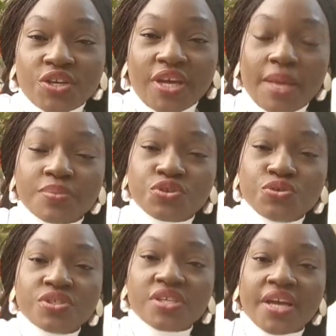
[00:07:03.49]
It helps
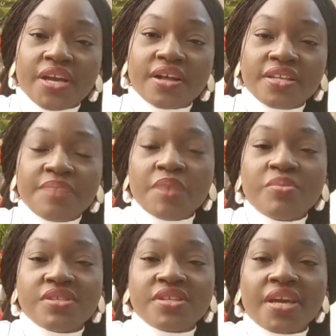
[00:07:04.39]
you stay healthy,
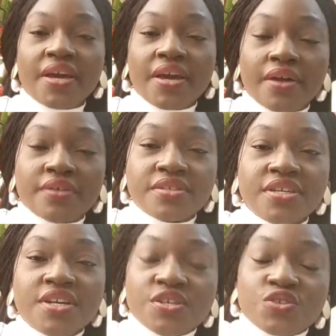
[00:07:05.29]
baby stay healthy.
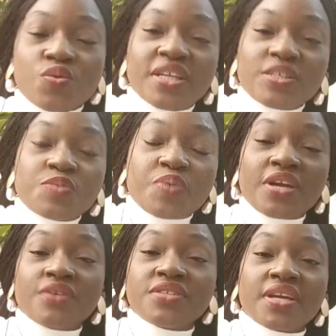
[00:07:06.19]
So whilst I was
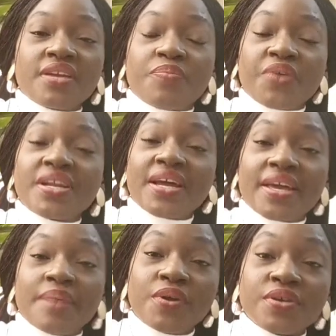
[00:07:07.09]
pregnant, I was taking pregnant
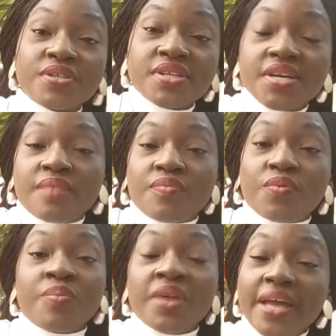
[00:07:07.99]
care plus.
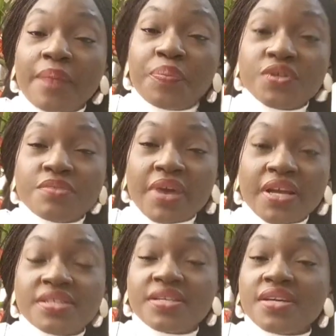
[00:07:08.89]
But mainly I put to
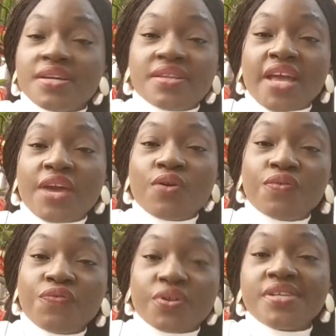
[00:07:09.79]
bed. Thank
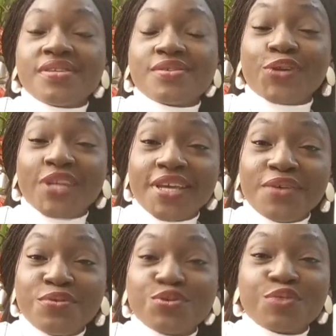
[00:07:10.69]
God for this
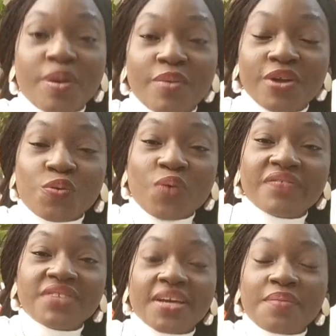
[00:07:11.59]
colleague who told me about the wife
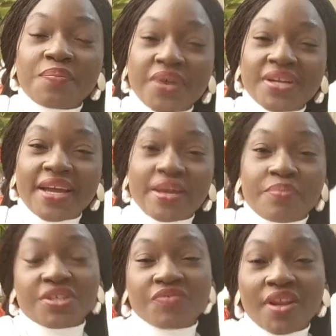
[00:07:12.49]
taking pregnant care
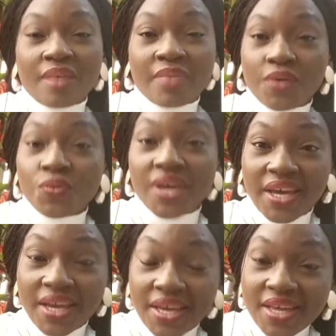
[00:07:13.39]
breastfeeding. I'm like,
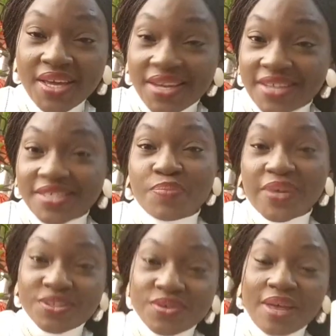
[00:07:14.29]
okay, there's a
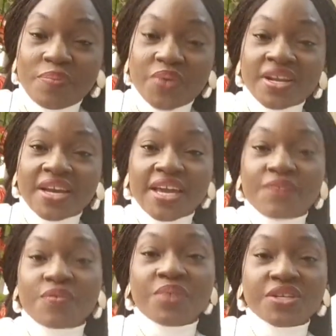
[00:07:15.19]
particular pregnant care
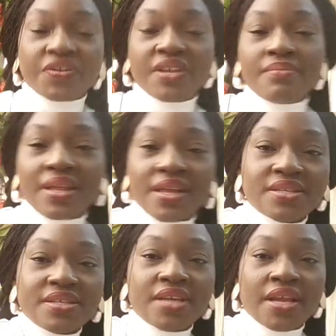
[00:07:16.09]
for breastfeeding
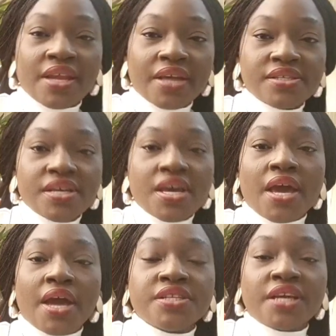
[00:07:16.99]
mothers. He said yes.
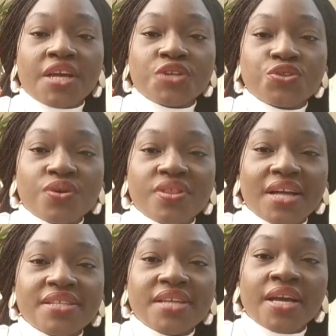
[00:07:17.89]
And then I took
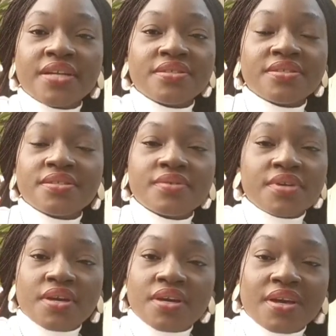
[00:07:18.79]
that and
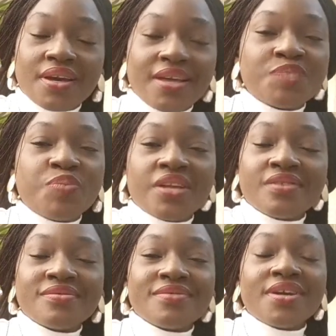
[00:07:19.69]
it's
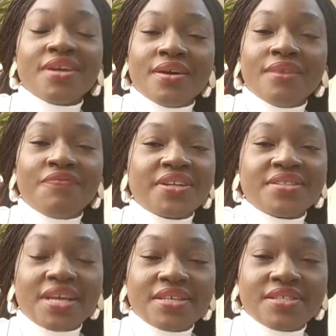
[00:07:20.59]
been
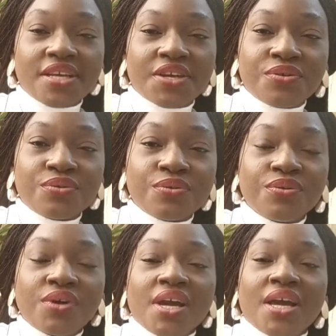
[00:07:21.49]
fantastic, you know.
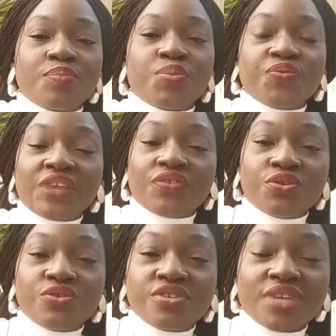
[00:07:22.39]
It provides for the
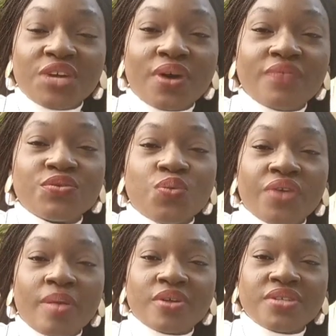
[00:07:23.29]
nutrients. I don't have to
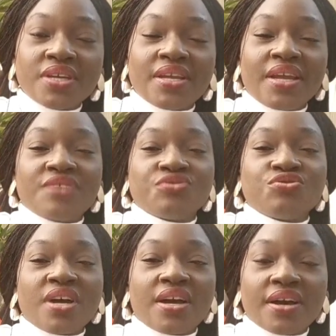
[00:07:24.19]
worry about taking
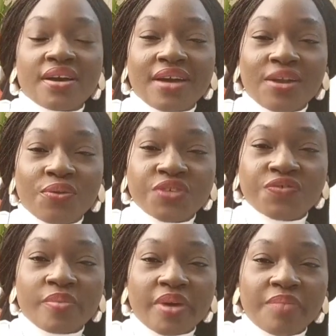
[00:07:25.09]
extra calories
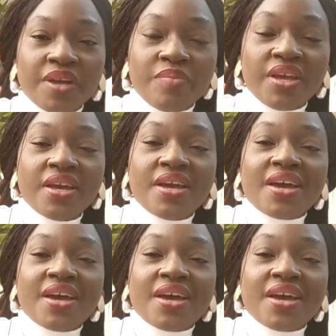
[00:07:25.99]
for my baby.